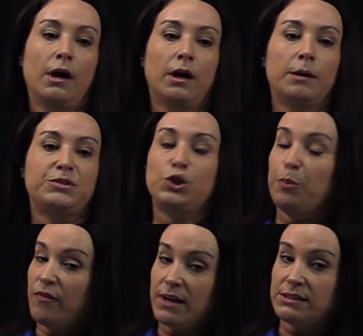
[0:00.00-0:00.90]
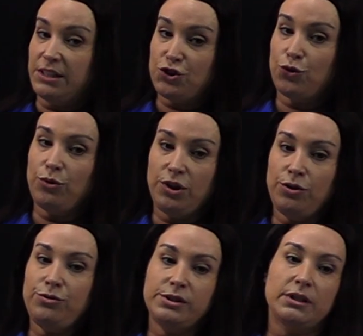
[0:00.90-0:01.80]
Supervised digital
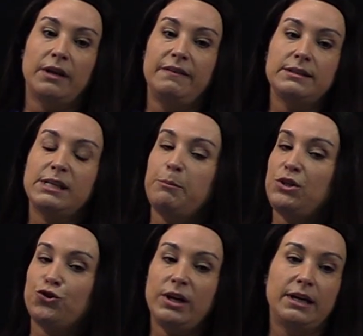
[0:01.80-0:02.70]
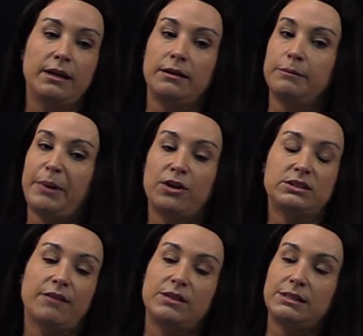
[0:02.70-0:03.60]
use, and this can be tricky, and parents
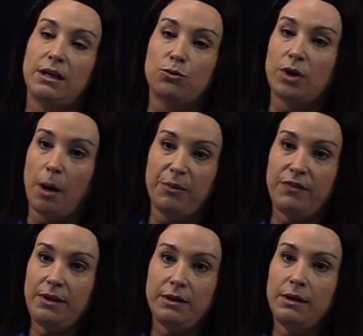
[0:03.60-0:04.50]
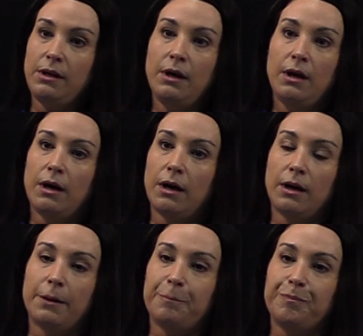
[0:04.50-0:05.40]
have to stay on top of it,
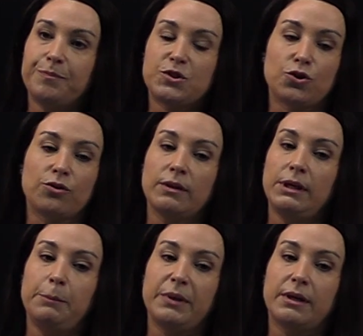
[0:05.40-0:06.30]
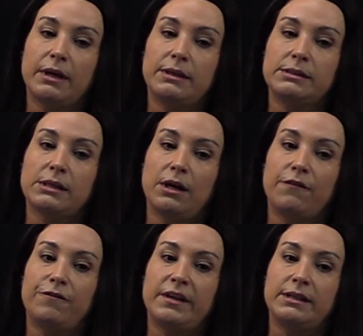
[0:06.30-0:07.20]
certainly because
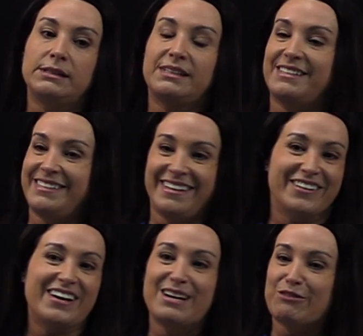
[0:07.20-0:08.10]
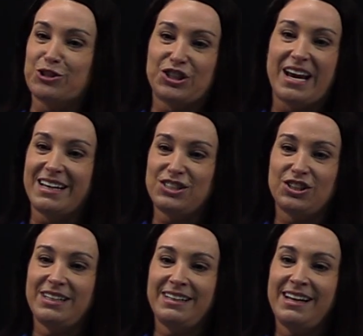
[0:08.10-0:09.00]
of things are ever
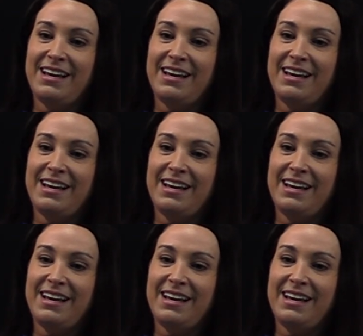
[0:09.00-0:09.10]
changing.